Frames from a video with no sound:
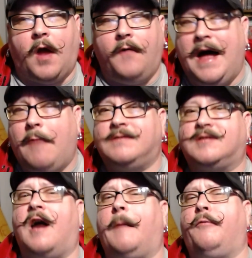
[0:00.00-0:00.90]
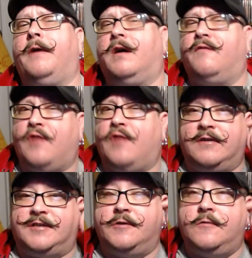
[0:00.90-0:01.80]
That one's got a pretty good flavor
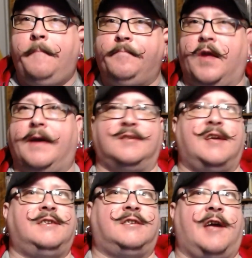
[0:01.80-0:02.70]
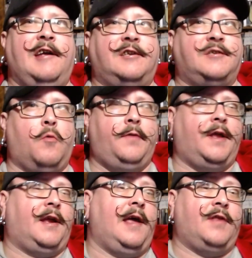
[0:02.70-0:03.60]
too. You can taste the Cajun more than
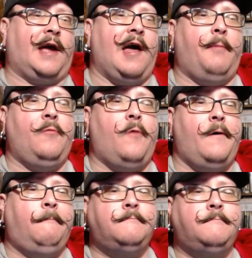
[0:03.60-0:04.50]
you can the Calbee one.